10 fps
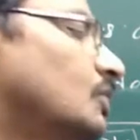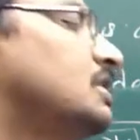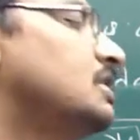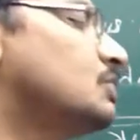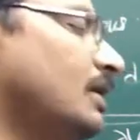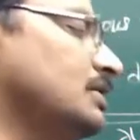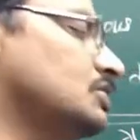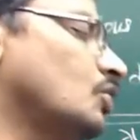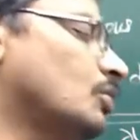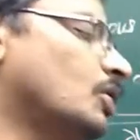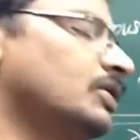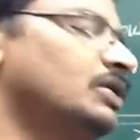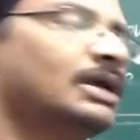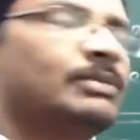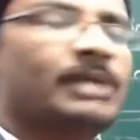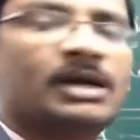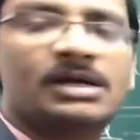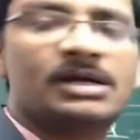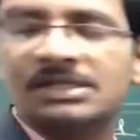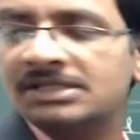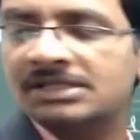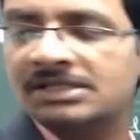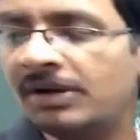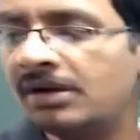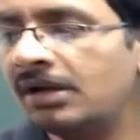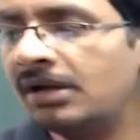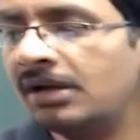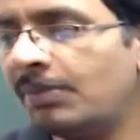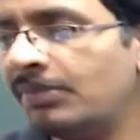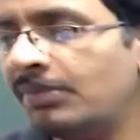this value is no more unique because it is dependent on m.